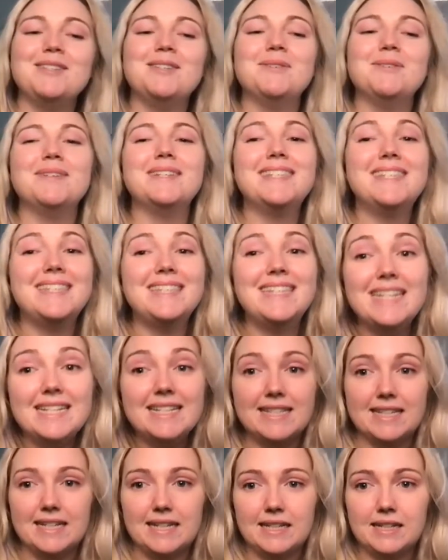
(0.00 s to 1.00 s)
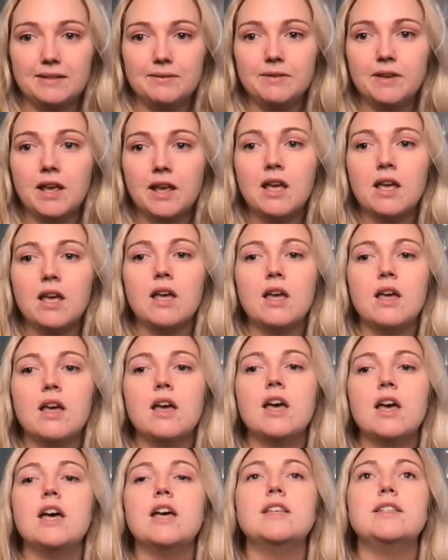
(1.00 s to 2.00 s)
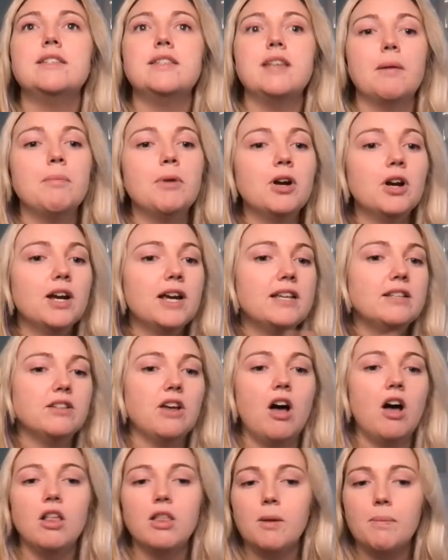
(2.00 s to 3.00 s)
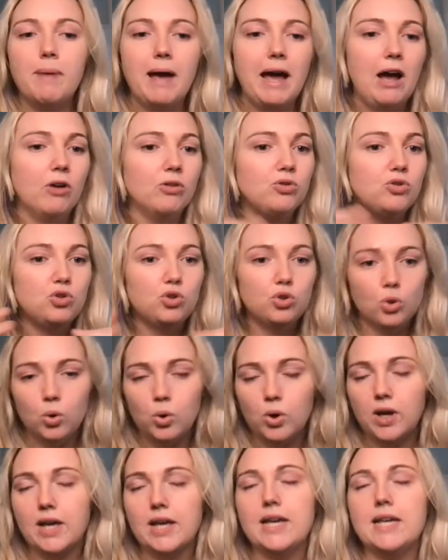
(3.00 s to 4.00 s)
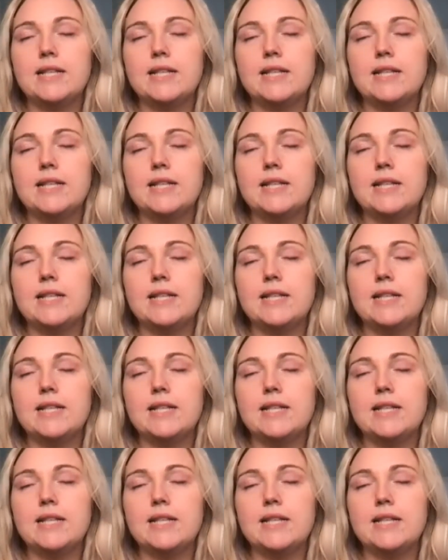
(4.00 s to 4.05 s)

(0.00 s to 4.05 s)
new season, summer is all about joy.